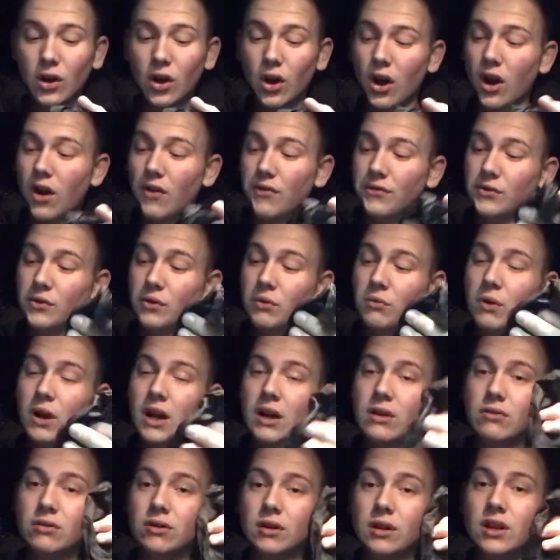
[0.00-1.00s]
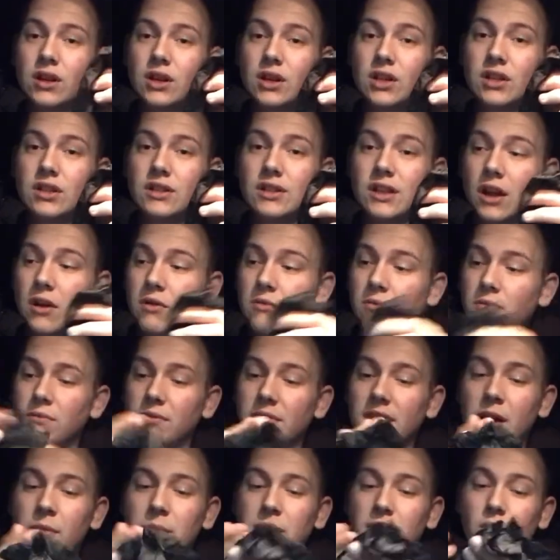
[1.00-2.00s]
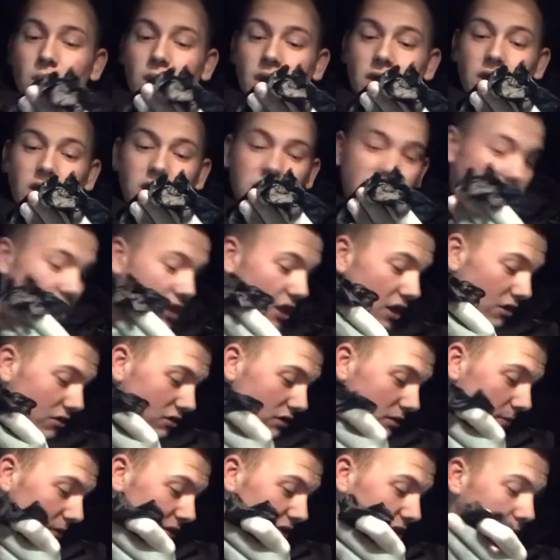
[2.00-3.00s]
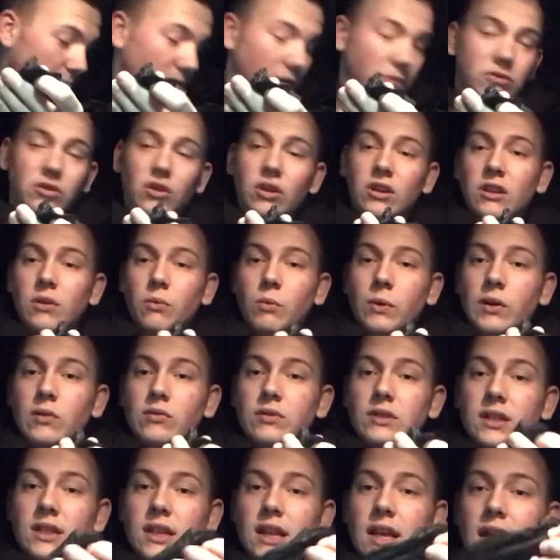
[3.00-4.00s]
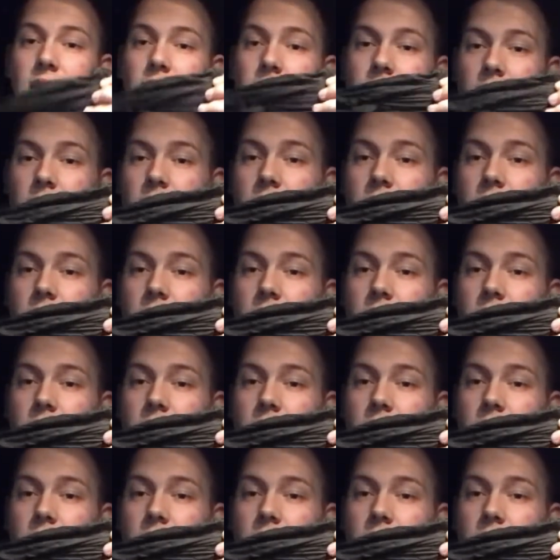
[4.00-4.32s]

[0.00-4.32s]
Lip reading: after a while. So they'll be quite nice to use, especially when I'm doing the wheels and that.